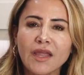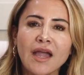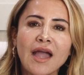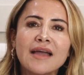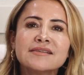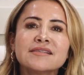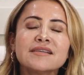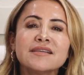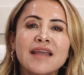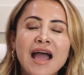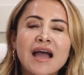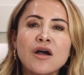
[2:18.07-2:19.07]
And
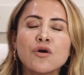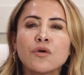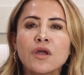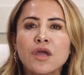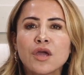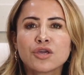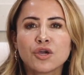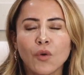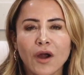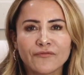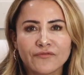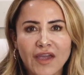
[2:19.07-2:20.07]
now you
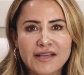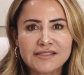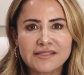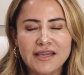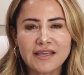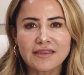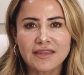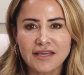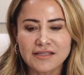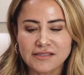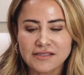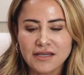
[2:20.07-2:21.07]
are facing
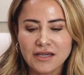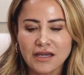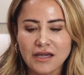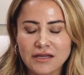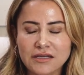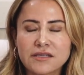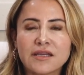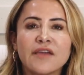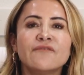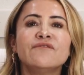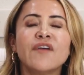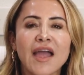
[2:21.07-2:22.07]
these
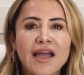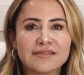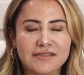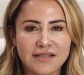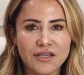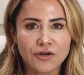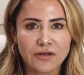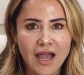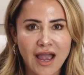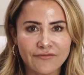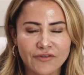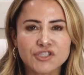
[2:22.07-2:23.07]
events in your
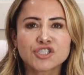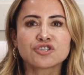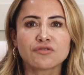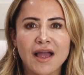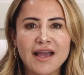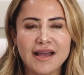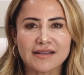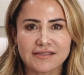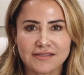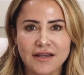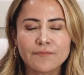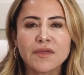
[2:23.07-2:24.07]
life, a stress,
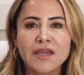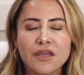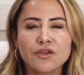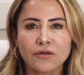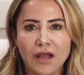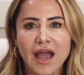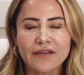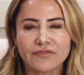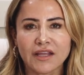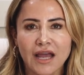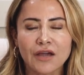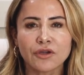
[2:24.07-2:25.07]
something in your life
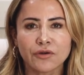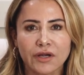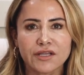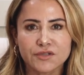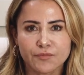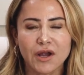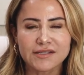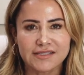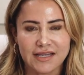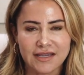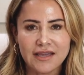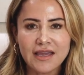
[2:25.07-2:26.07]
that now you're
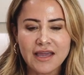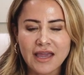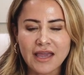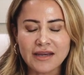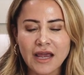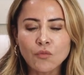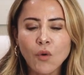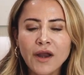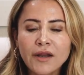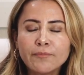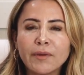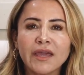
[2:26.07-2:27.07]
expressing. And I
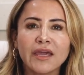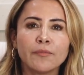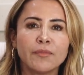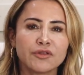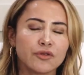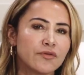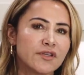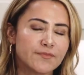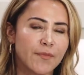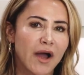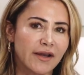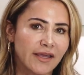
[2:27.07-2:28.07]
want to be able through this
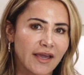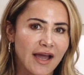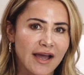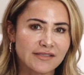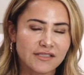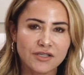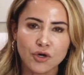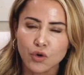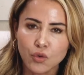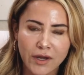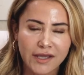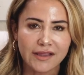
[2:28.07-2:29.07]
podcast
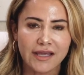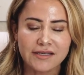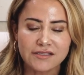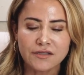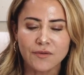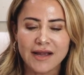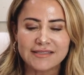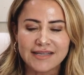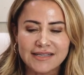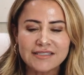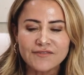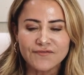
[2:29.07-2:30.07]
quickly to
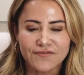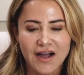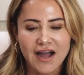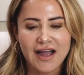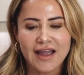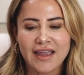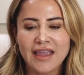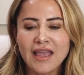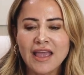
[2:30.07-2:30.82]
identify